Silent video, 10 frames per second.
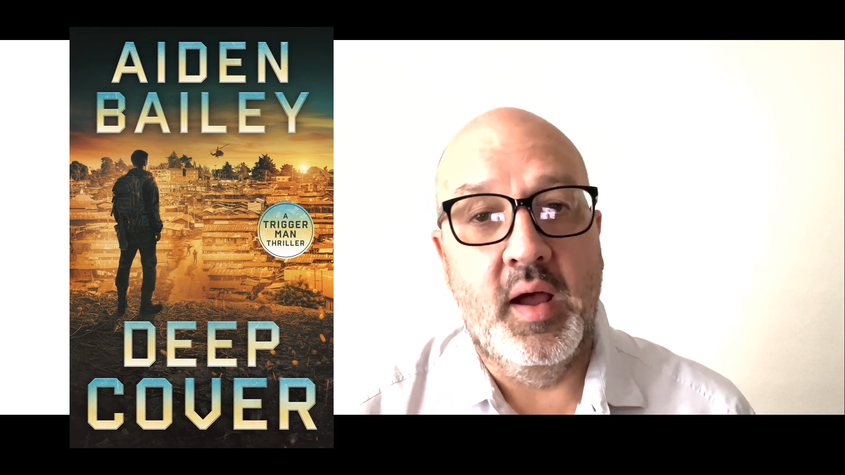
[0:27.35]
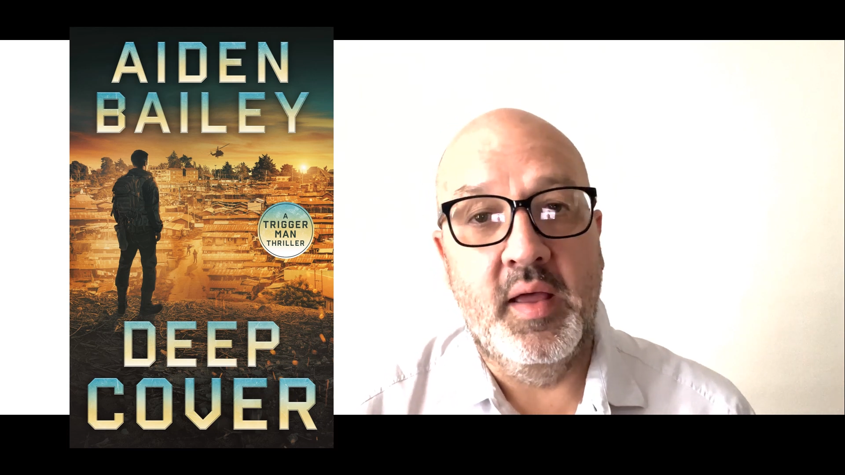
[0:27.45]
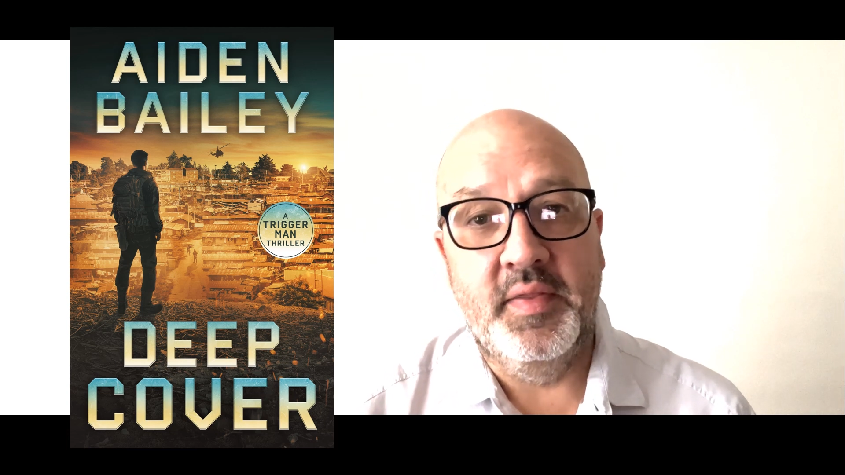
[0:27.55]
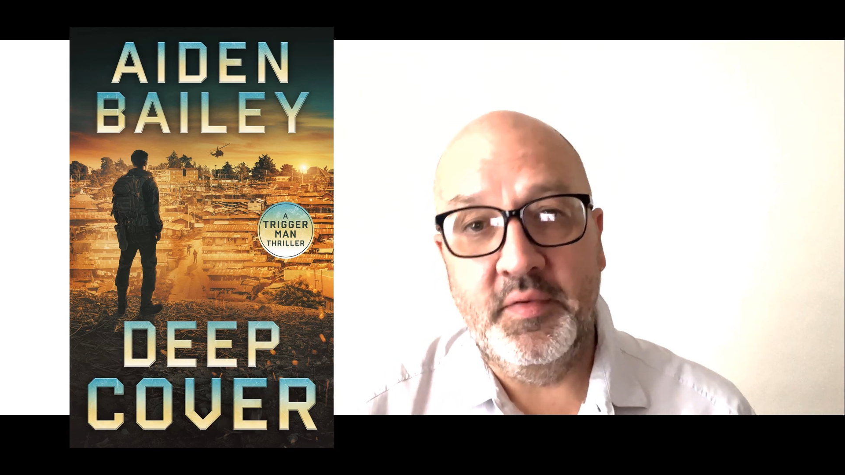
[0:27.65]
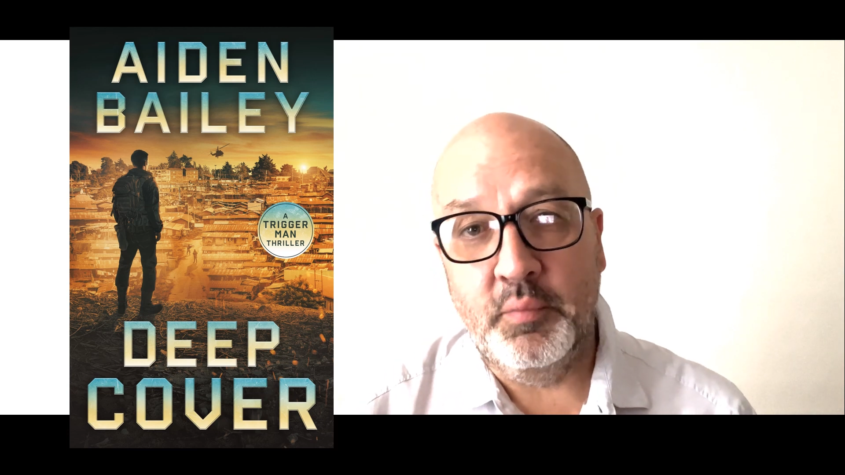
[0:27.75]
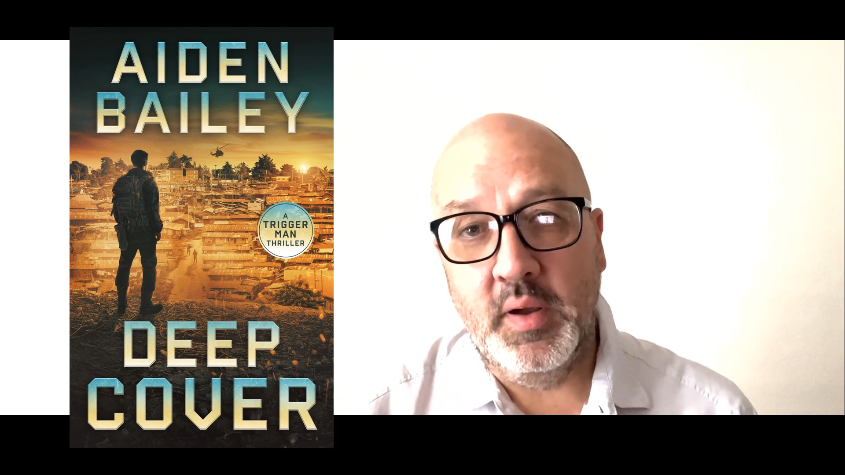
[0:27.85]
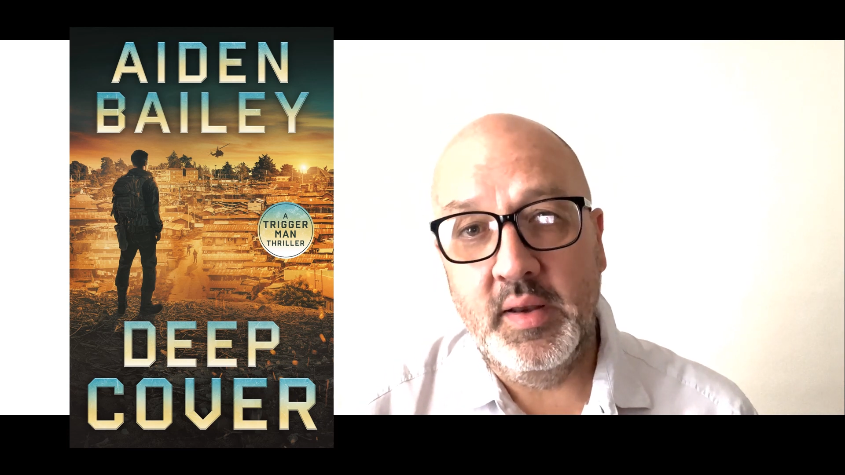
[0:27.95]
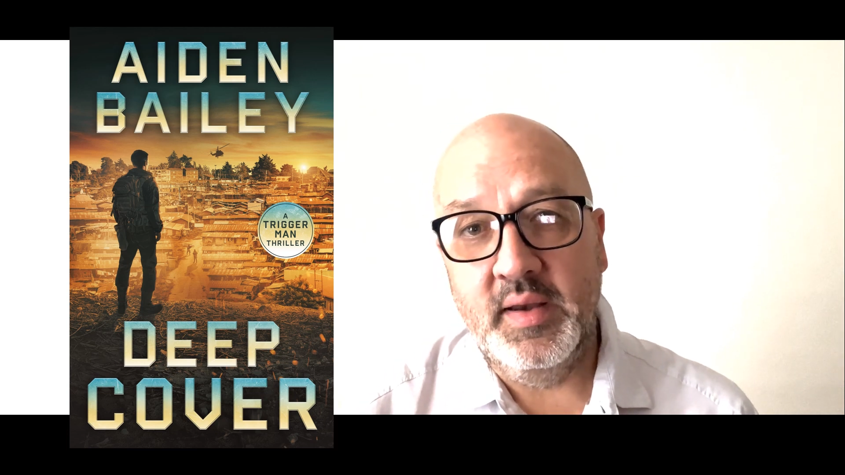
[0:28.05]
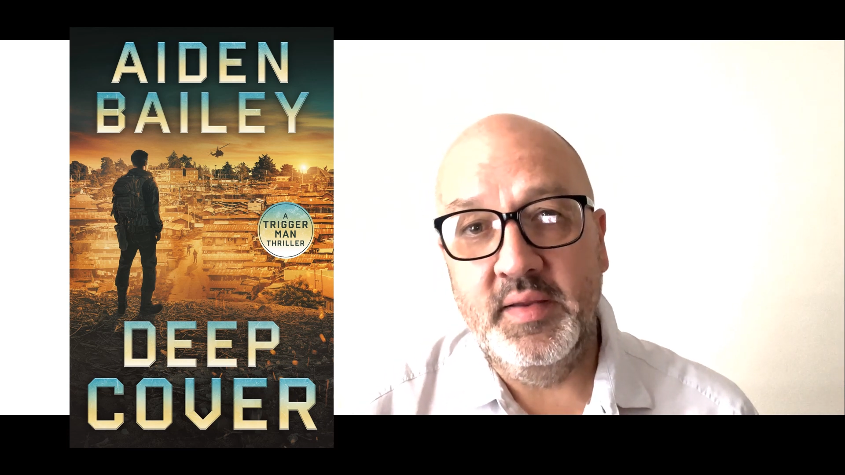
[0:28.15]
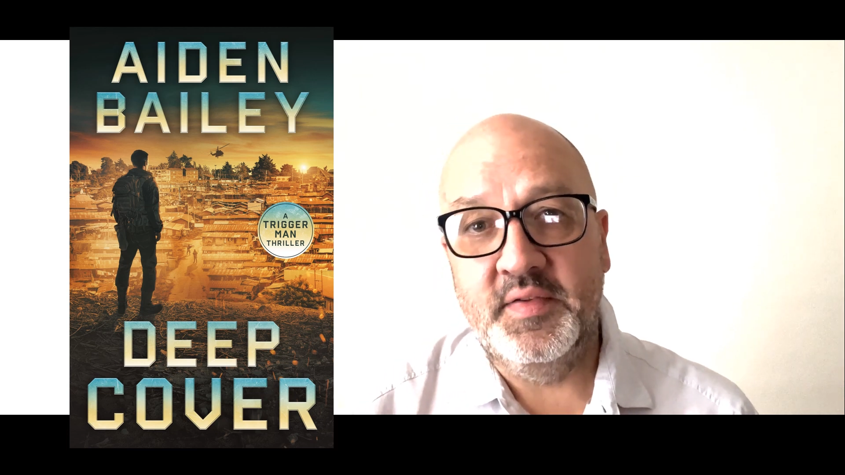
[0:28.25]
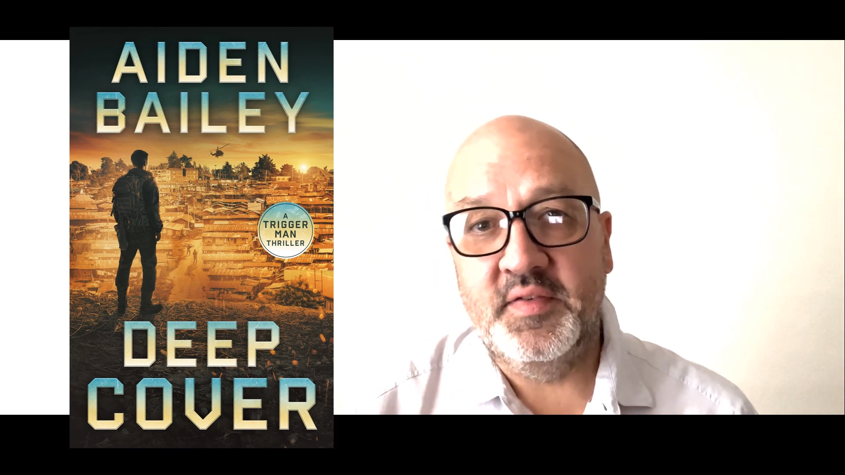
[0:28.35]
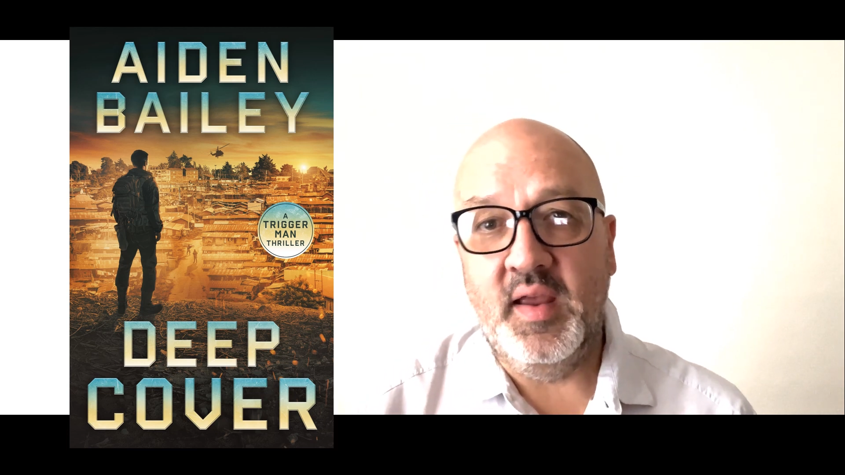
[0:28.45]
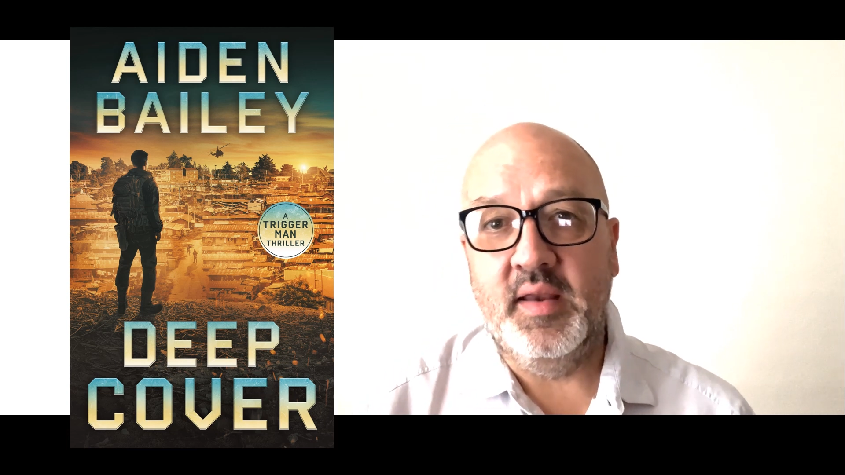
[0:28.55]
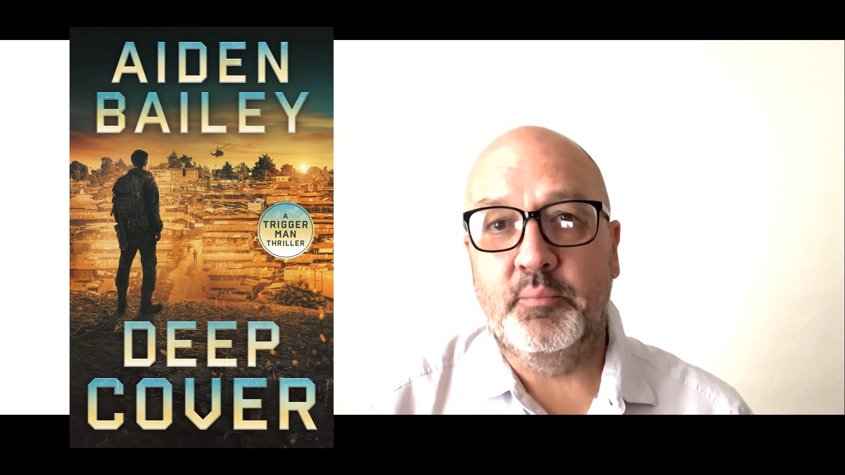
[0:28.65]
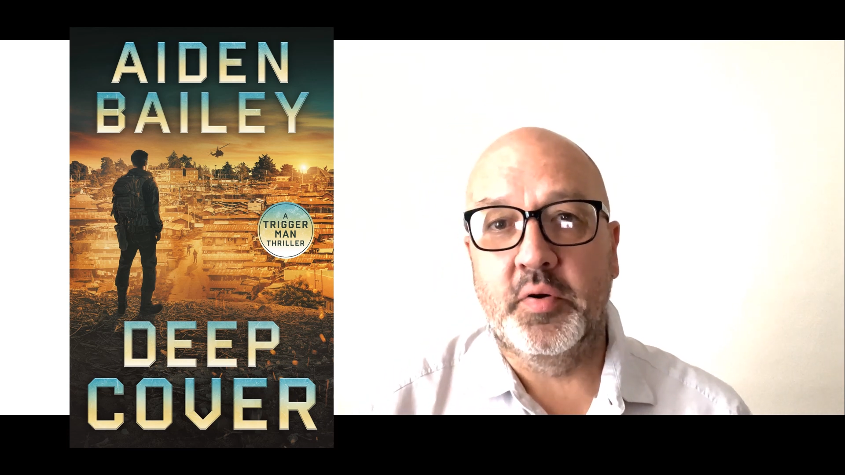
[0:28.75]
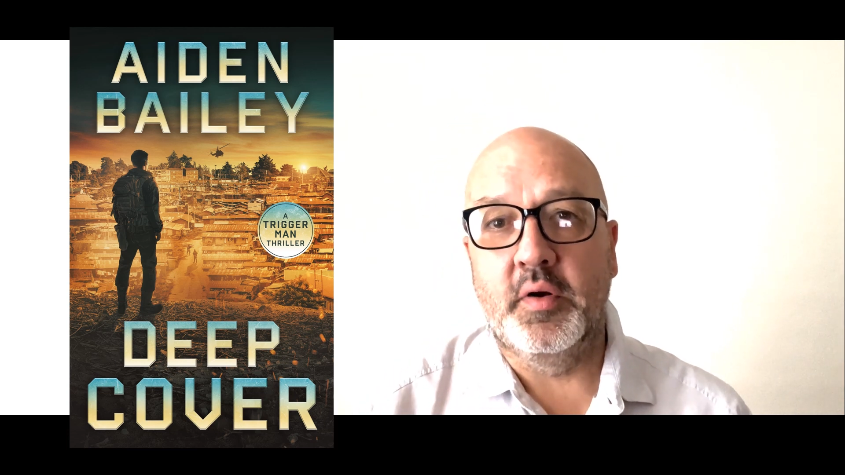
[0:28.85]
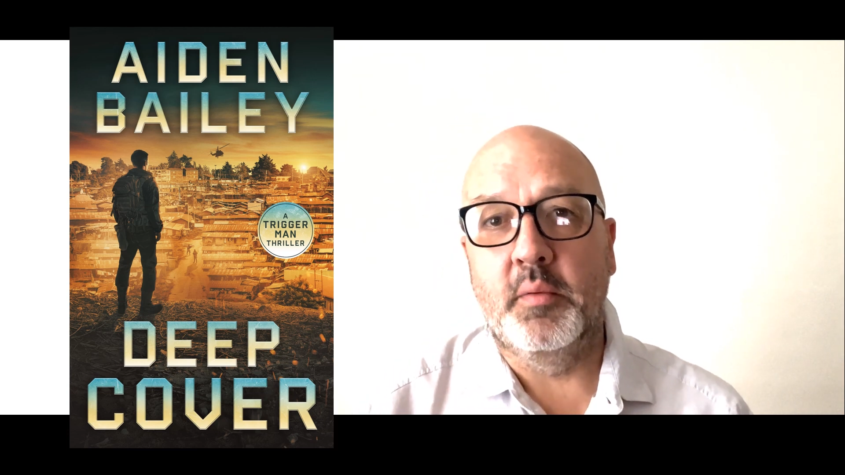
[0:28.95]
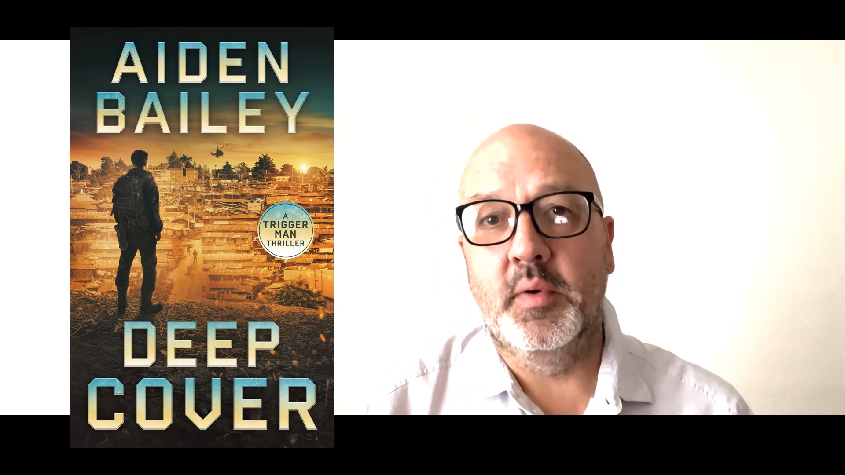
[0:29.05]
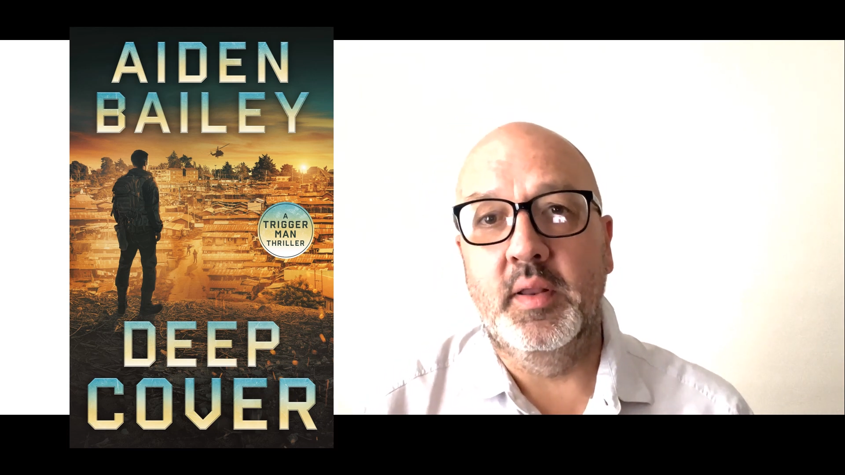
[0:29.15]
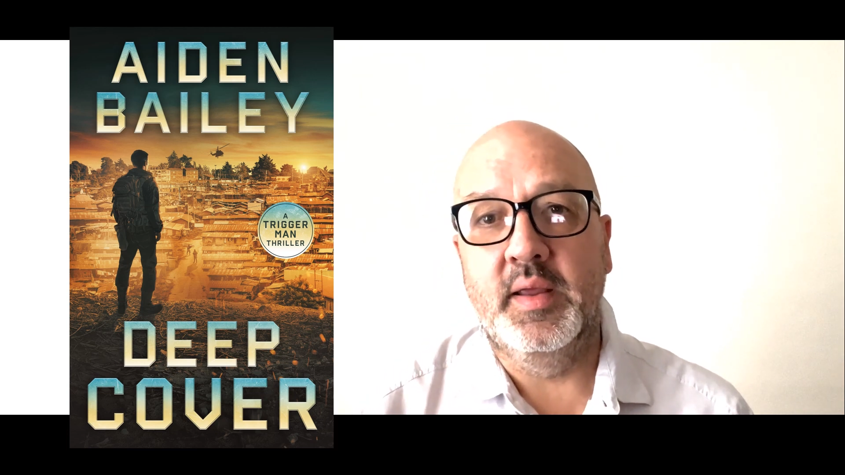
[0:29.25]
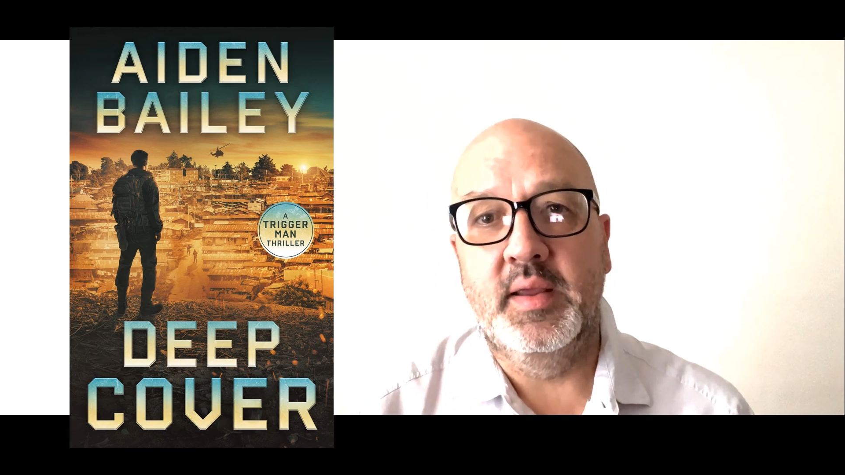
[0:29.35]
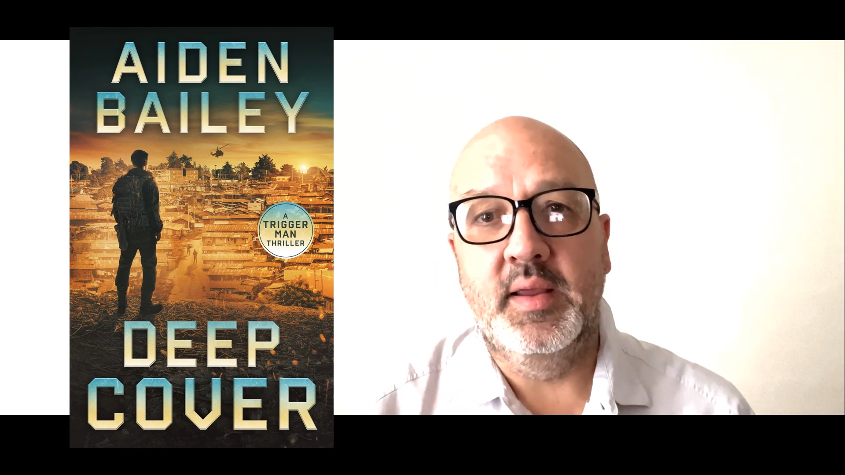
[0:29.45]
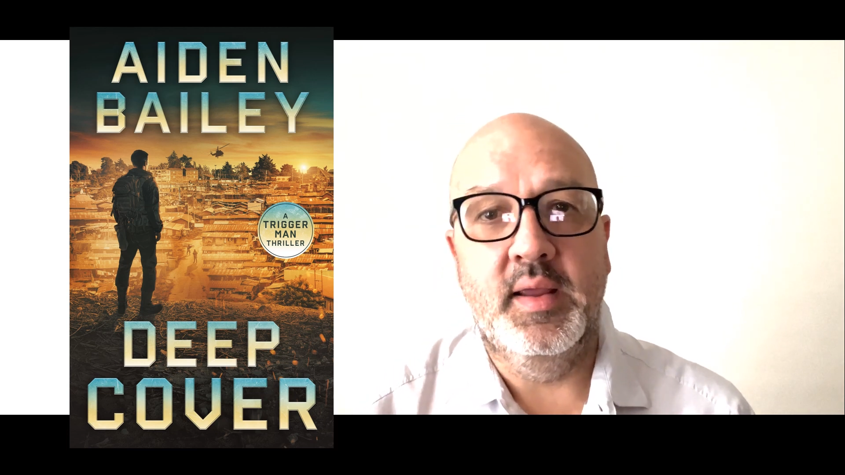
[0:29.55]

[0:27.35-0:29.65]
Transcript: This one is set predominantly